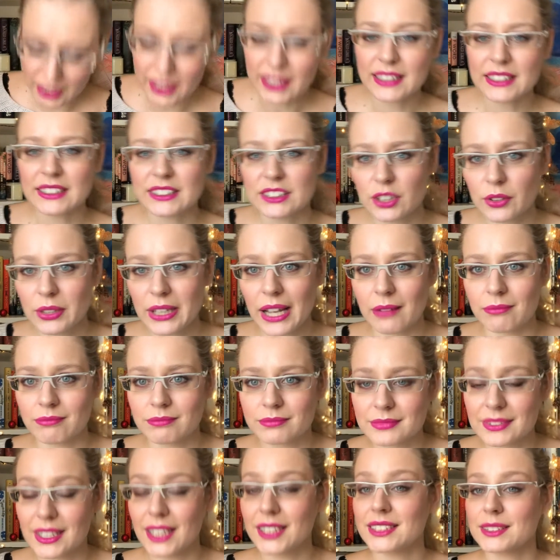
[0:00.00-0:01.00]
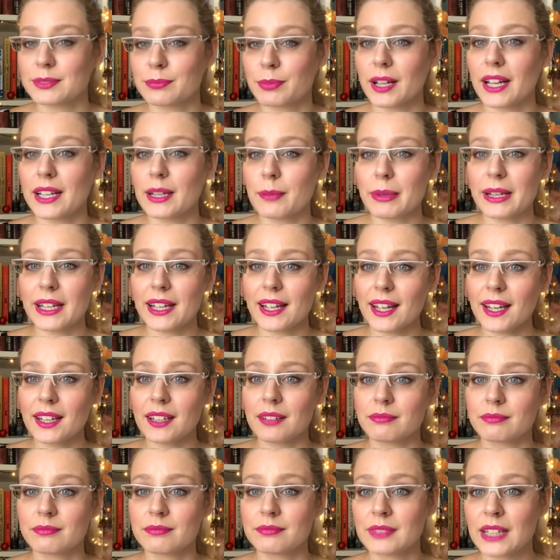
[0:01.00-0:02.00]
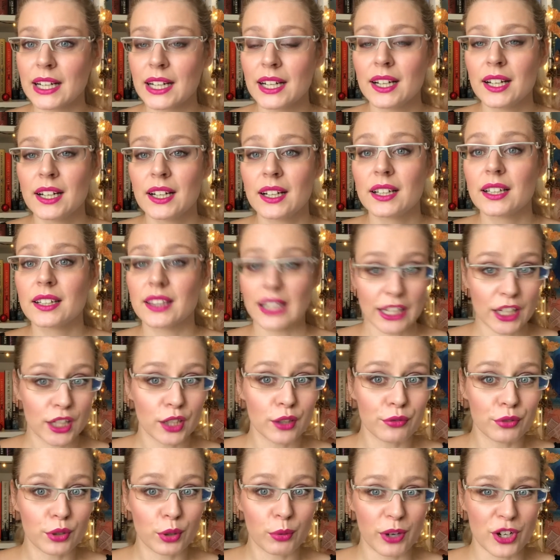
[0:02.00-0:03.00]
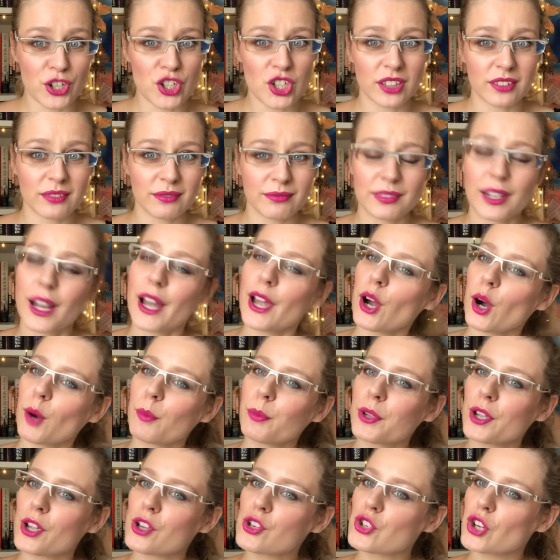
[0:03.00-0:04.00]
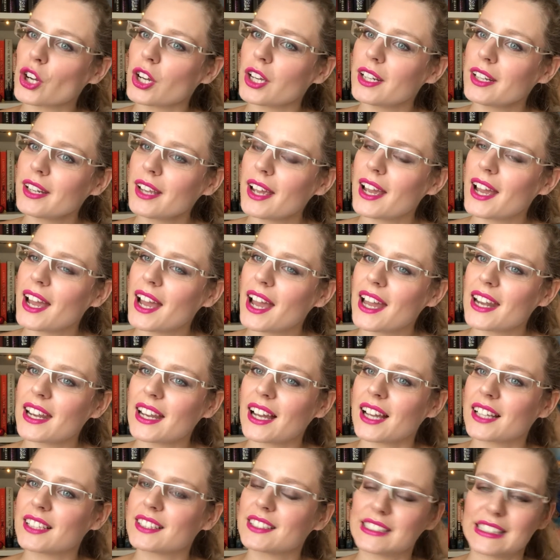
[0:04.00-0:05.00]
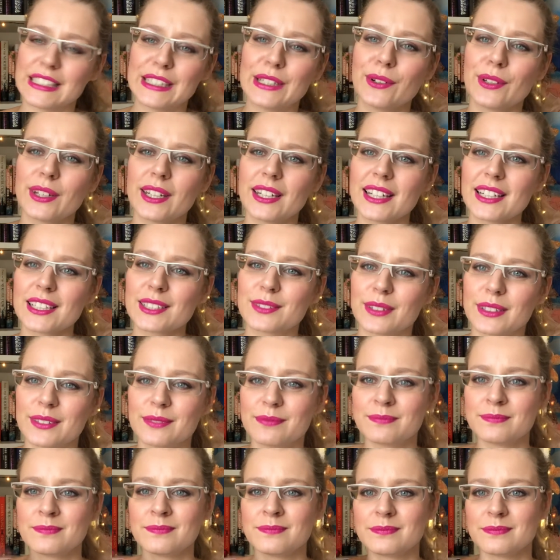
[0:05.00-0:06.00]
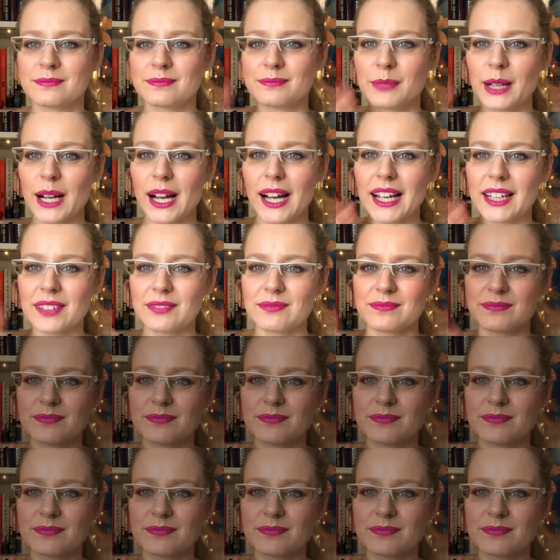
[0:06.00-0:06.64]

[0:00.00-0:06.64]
so yeah, that's gonna be it. Thank you for watching. I hope you enjoyed, and I see you in the next one. Bye!